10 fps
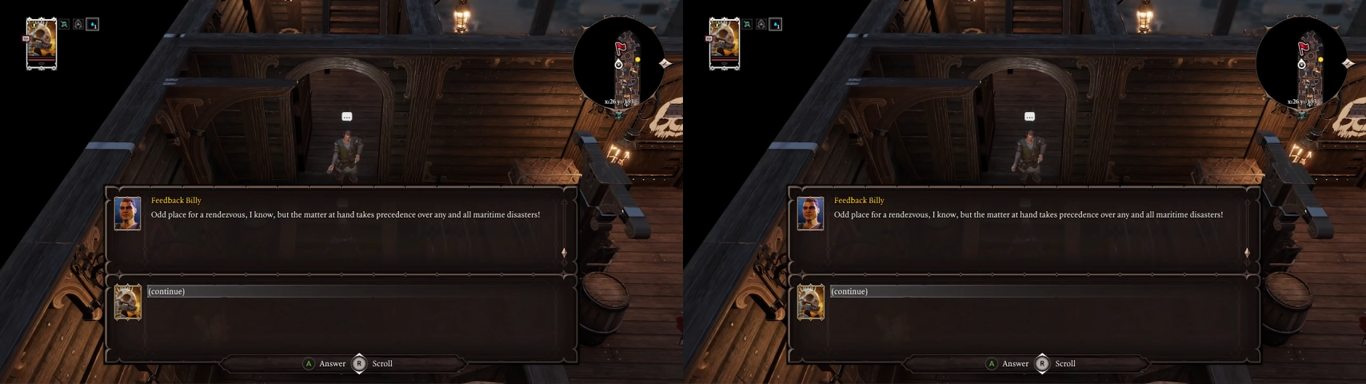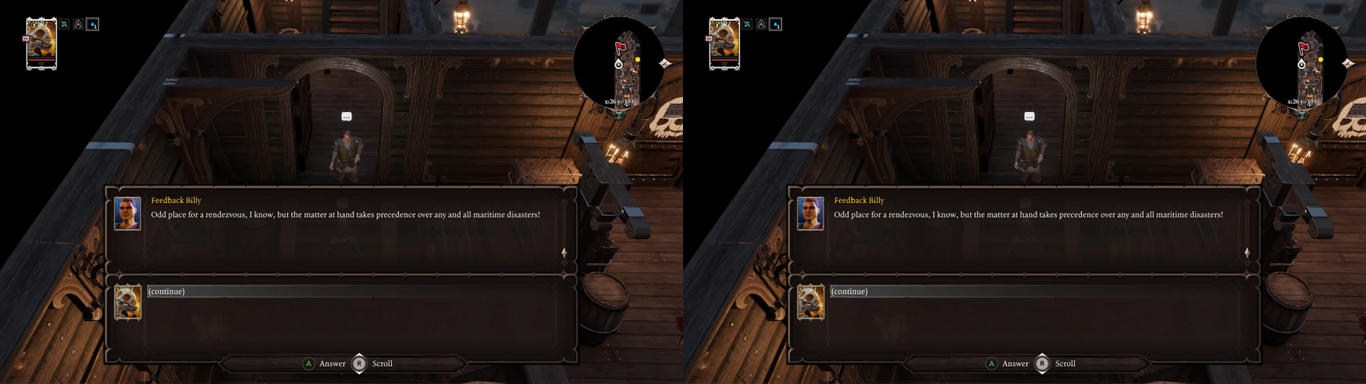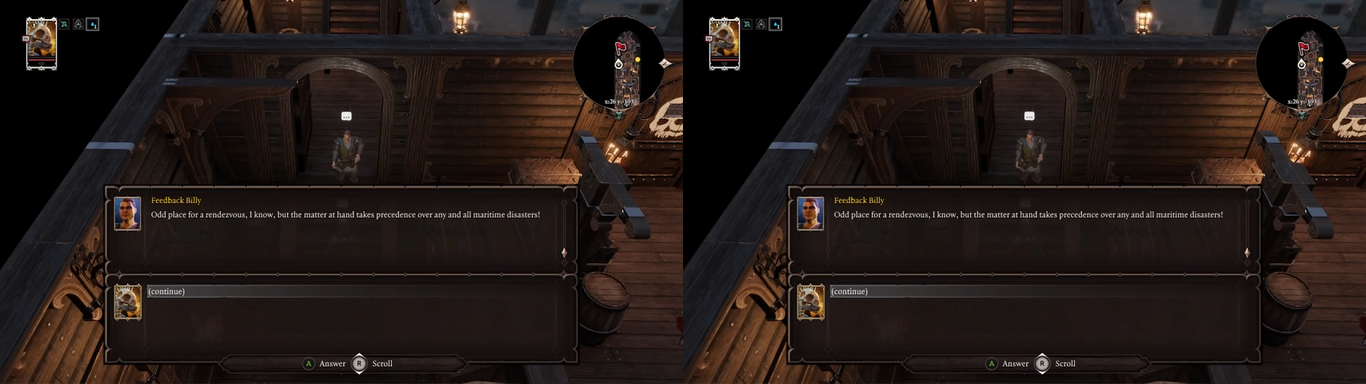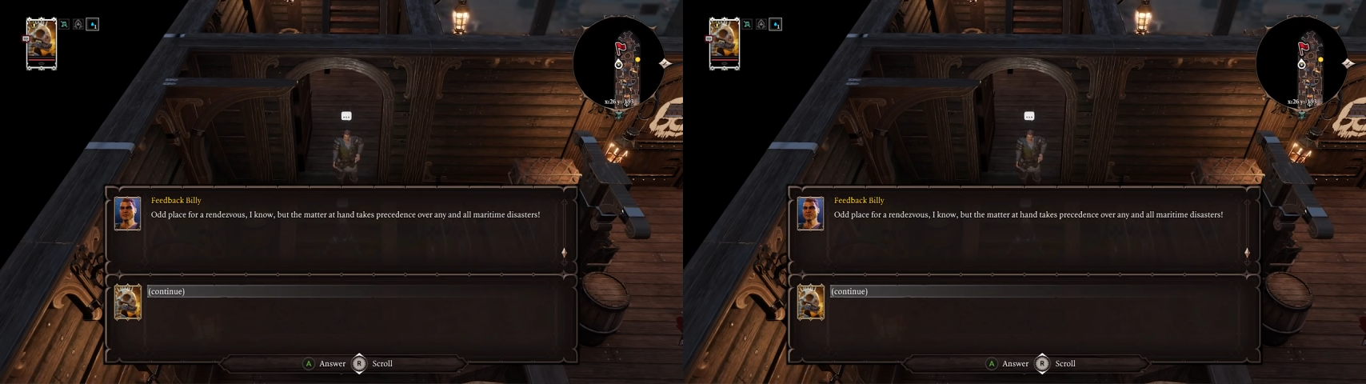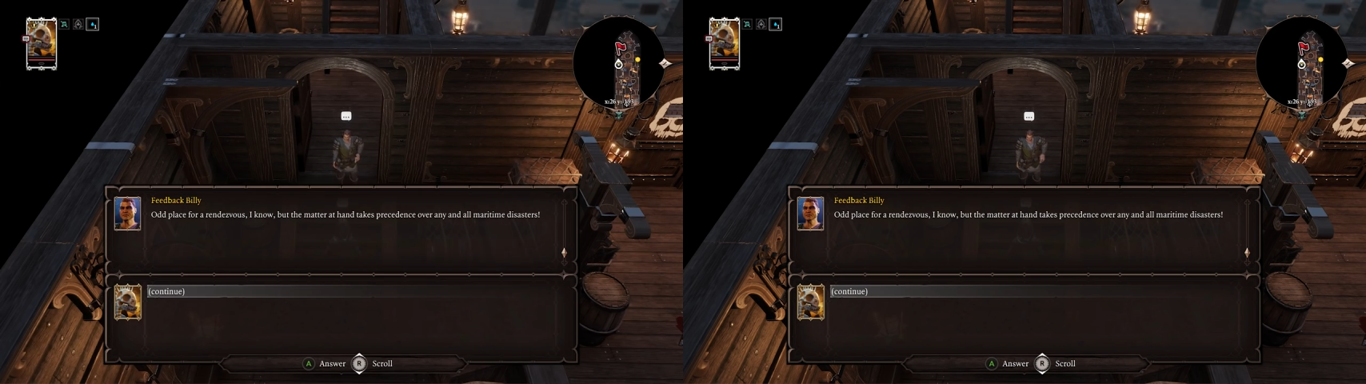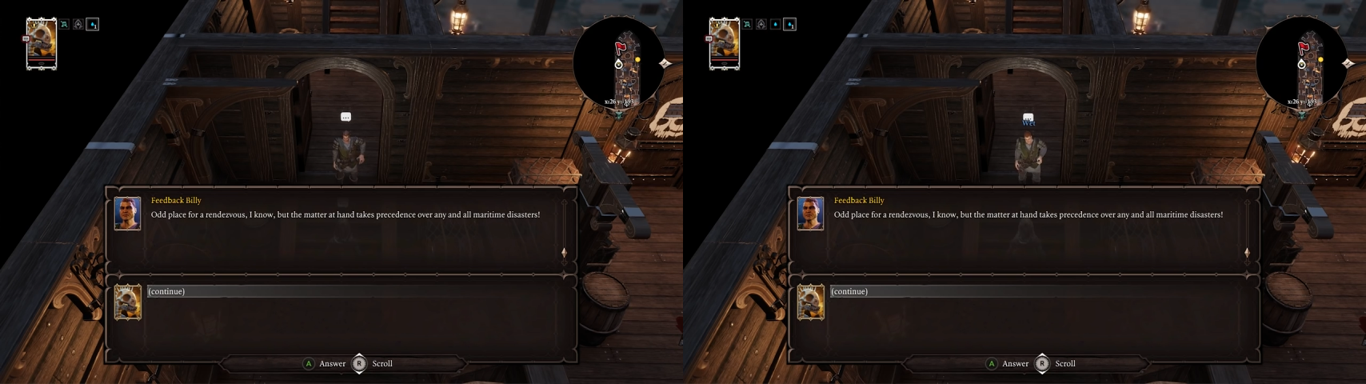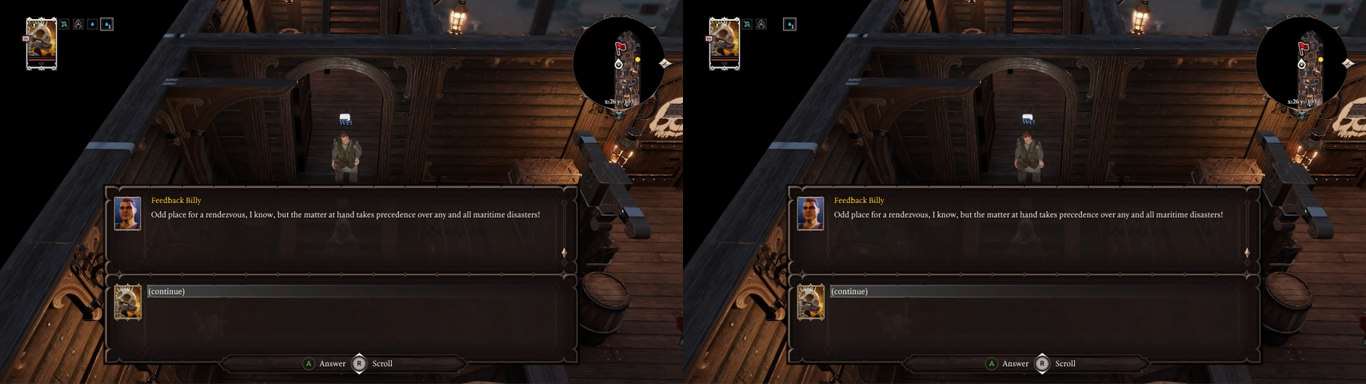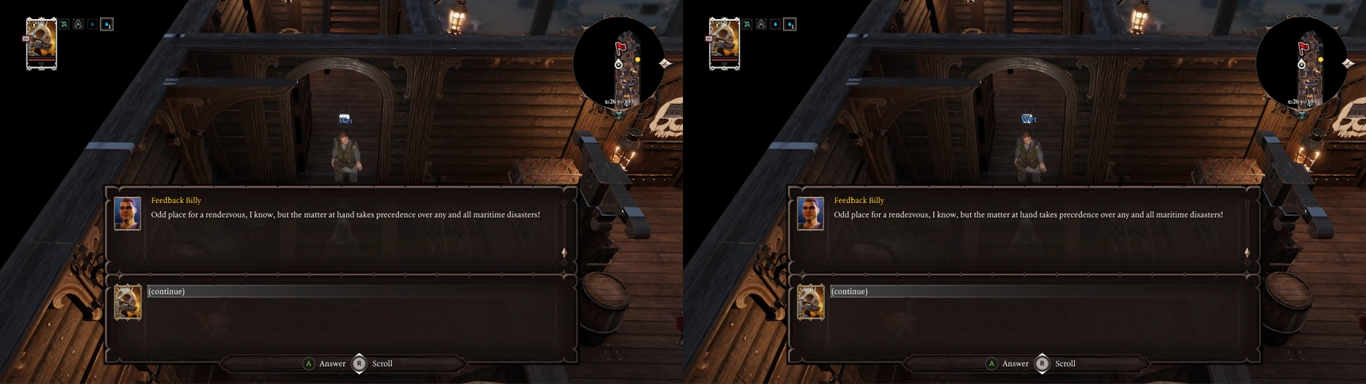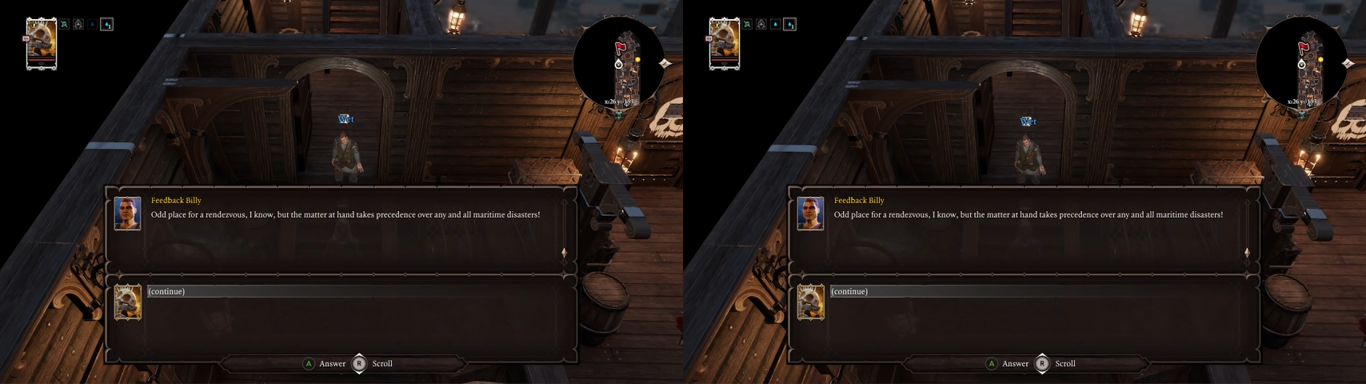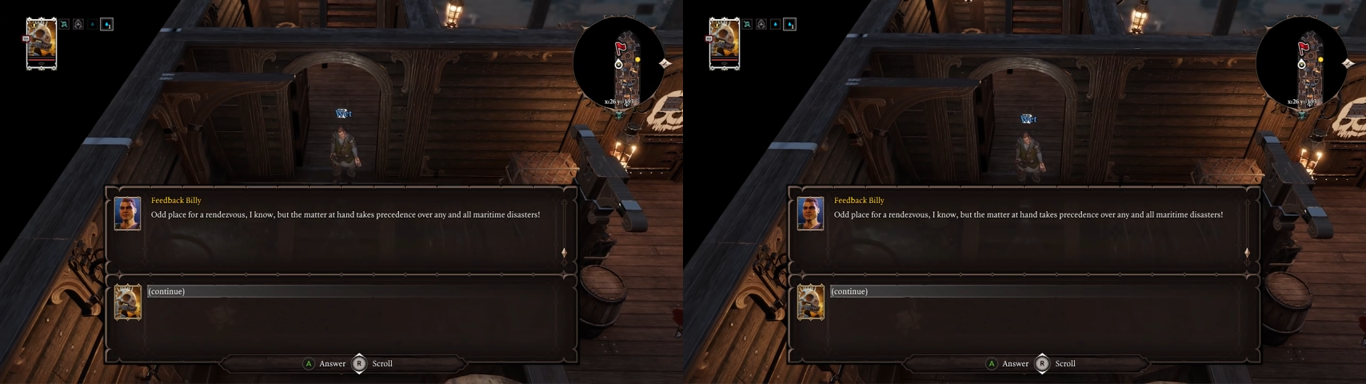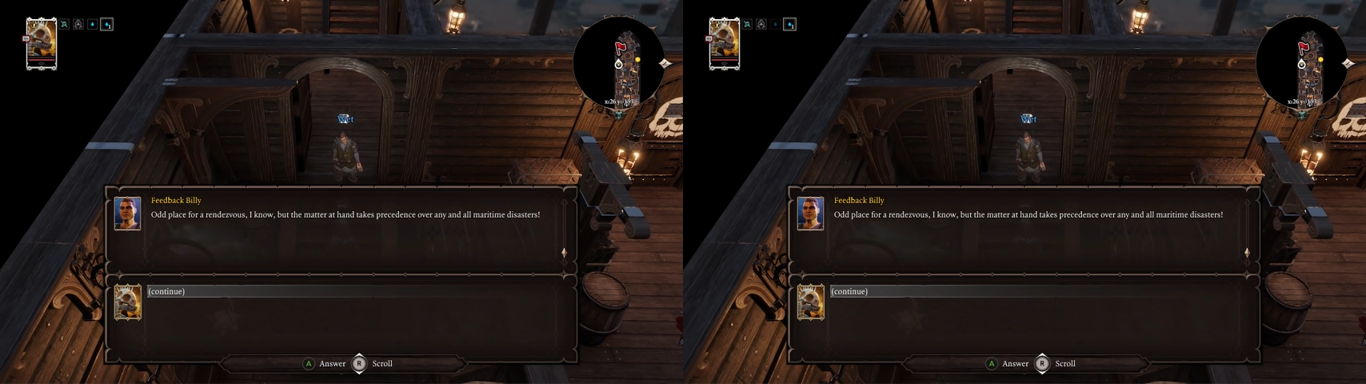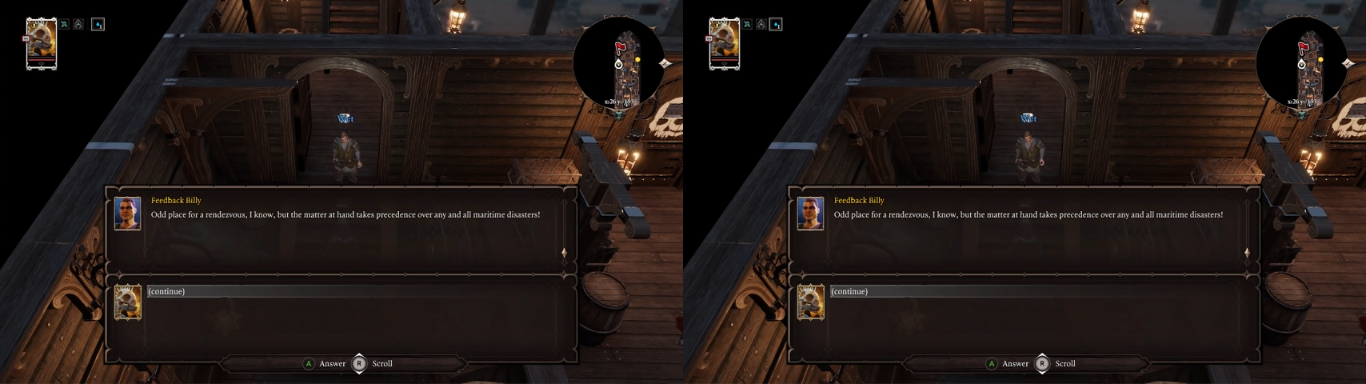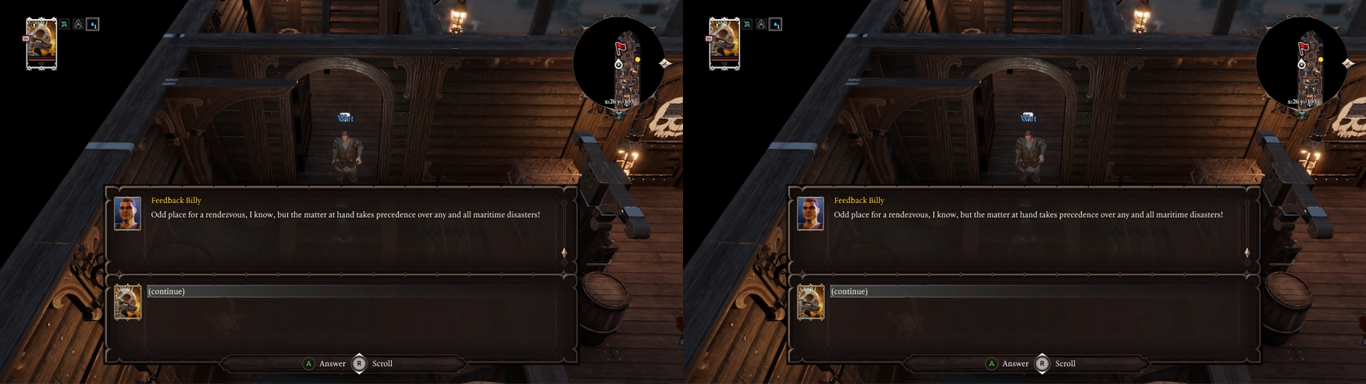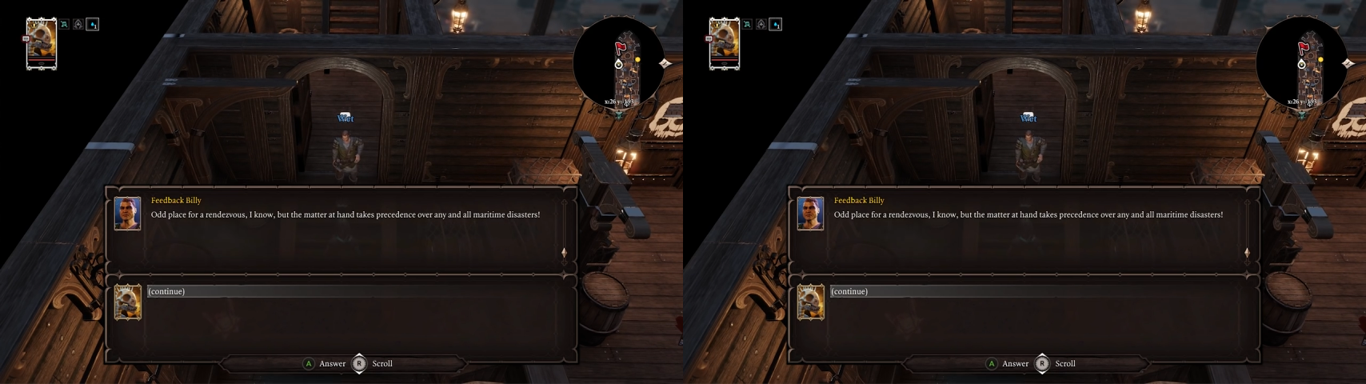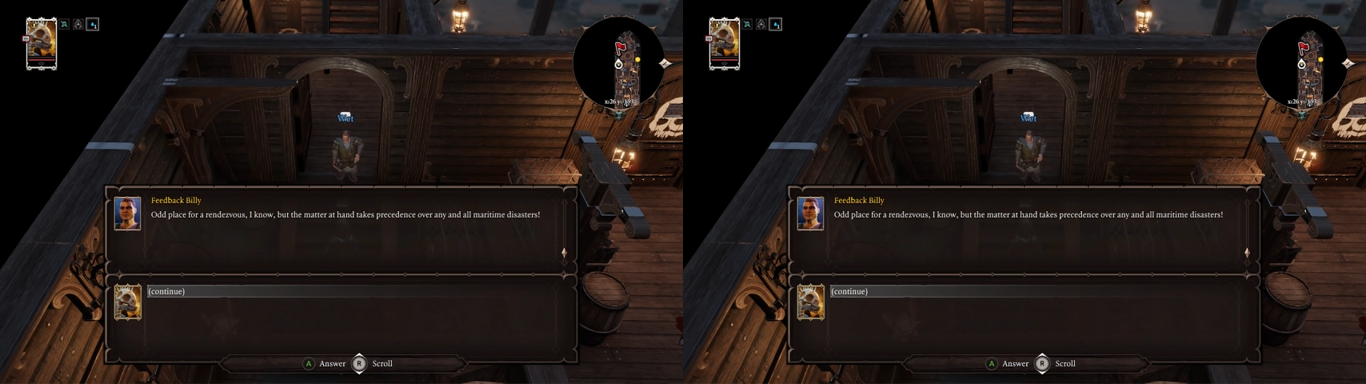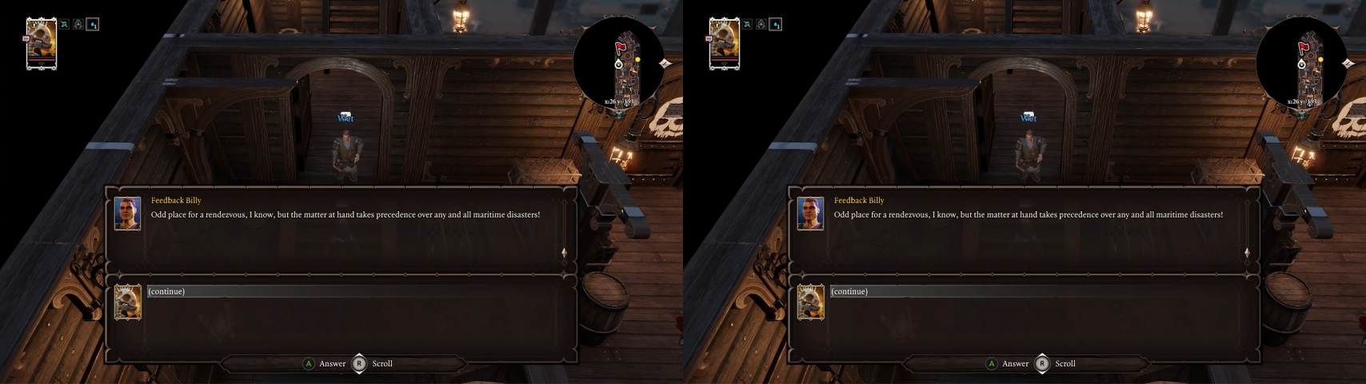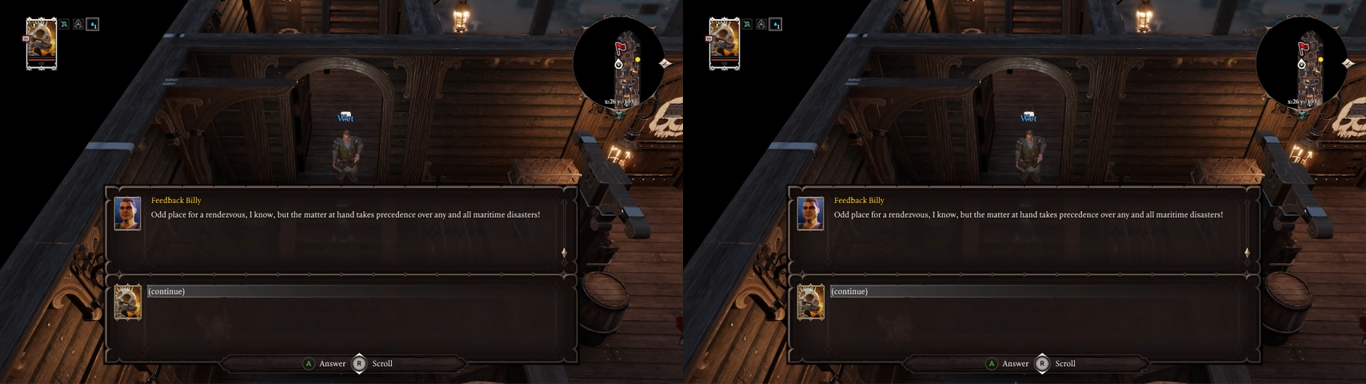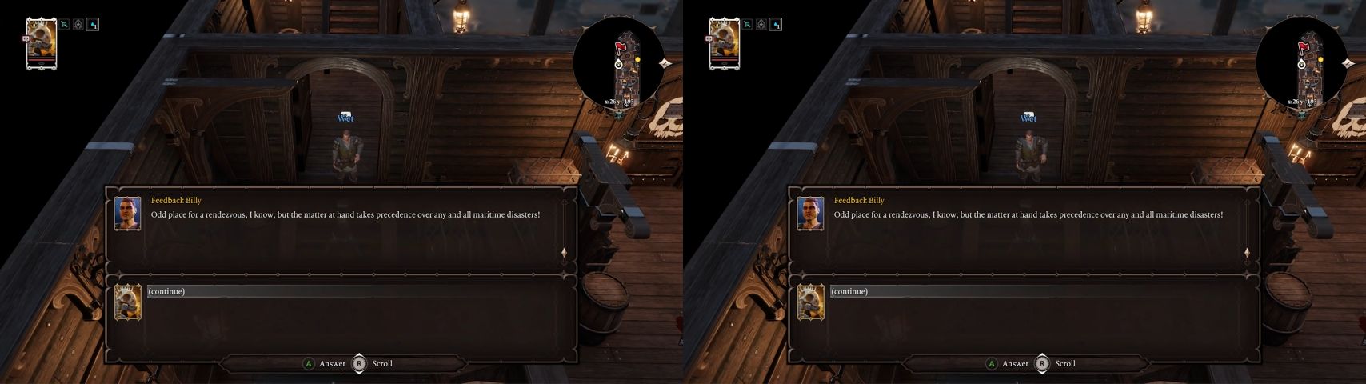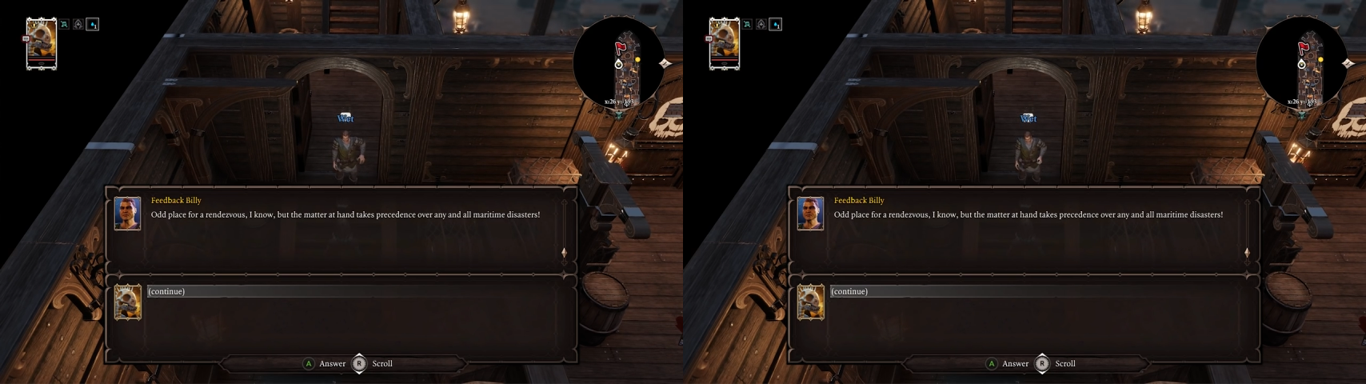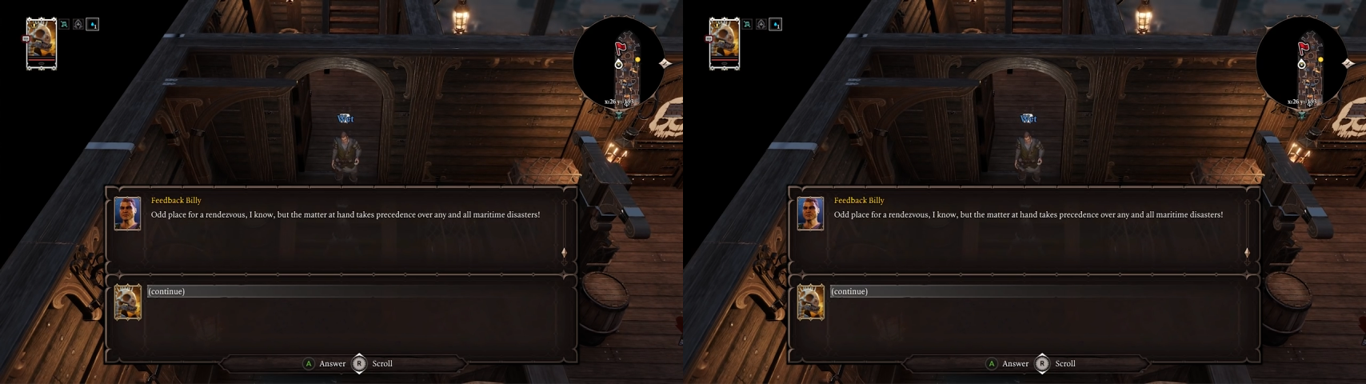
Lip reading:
[unreadable: no face in view]